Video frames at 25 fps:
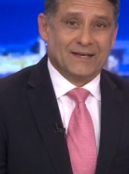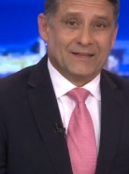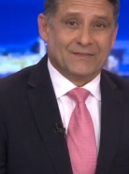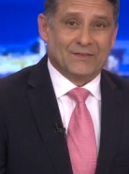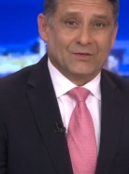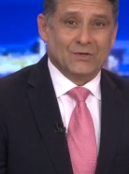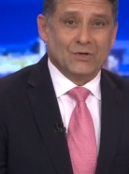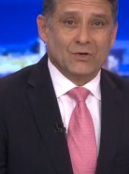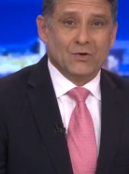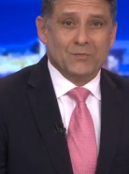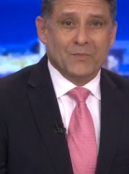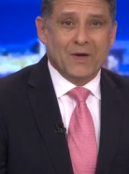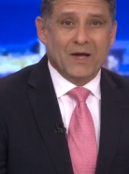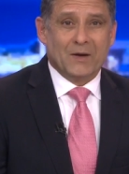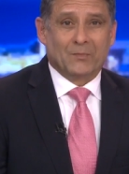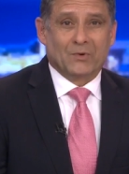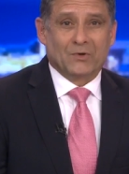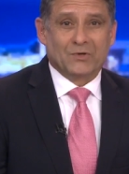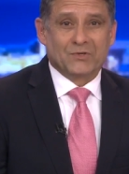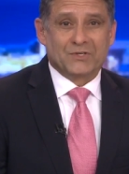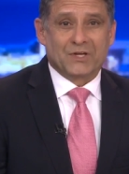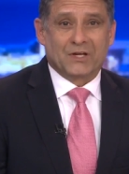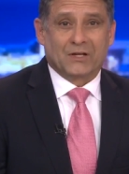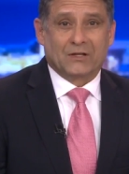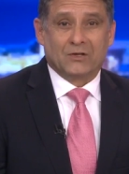The new
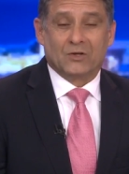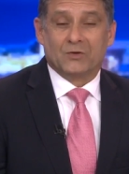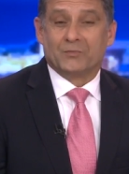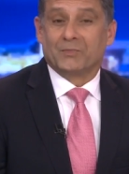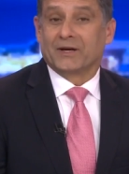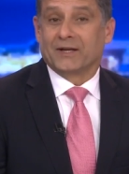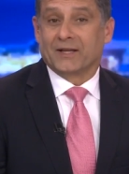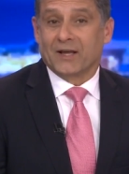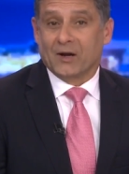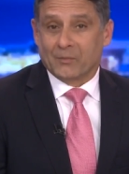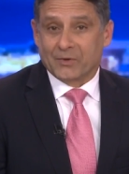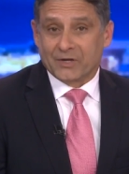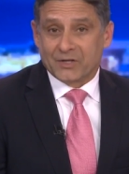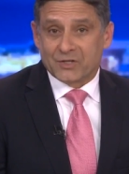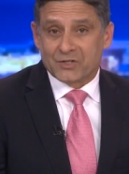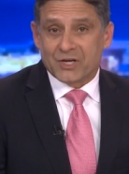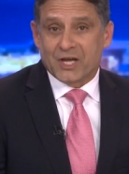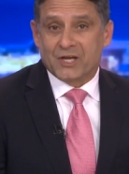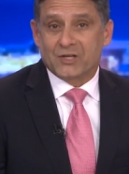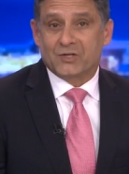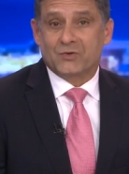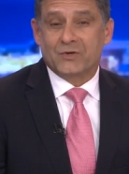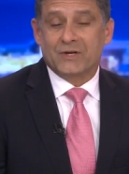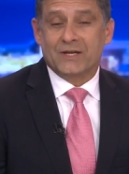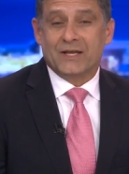members include Montgomery
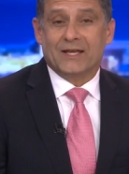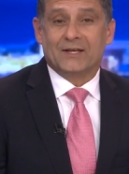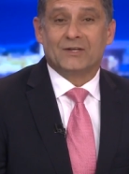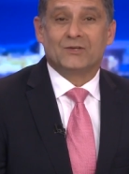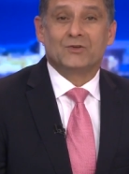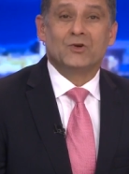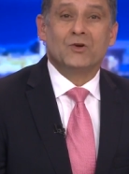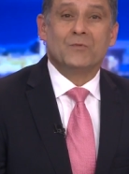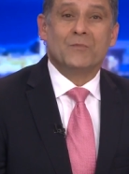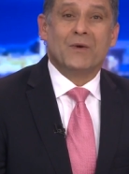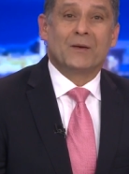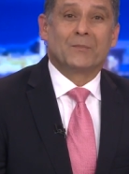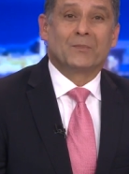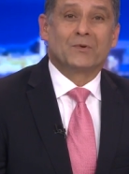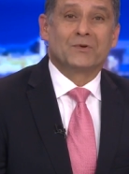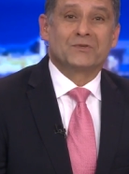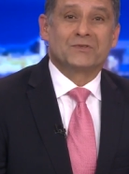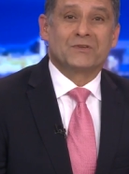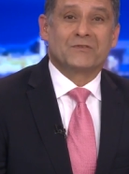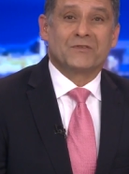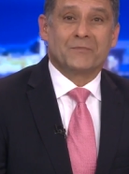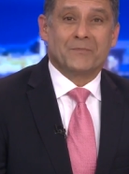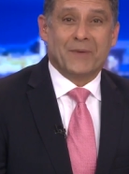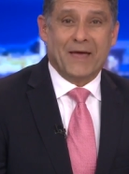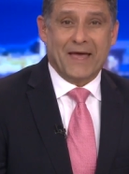Gentry and two members
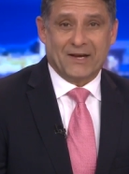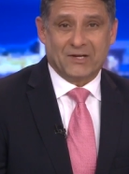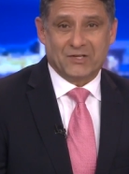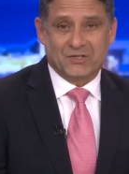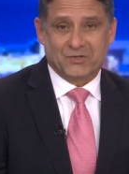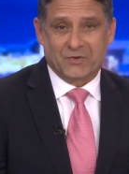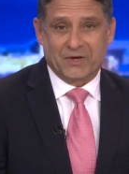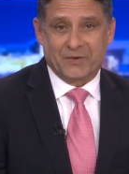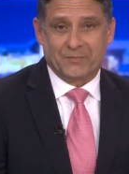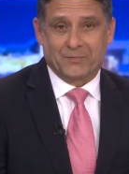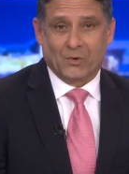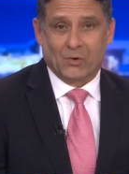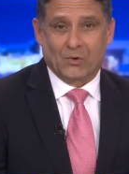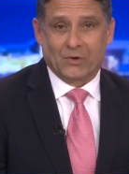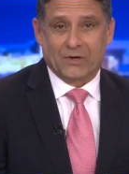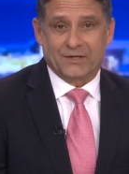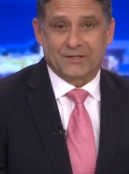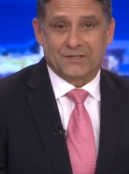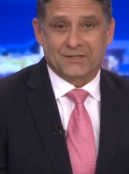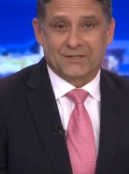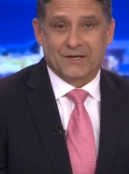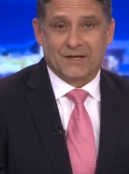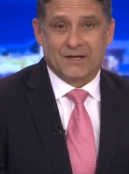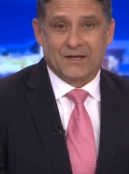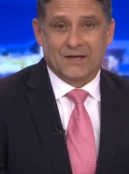of the Backstreet
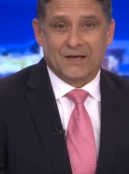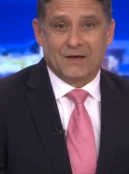Boys.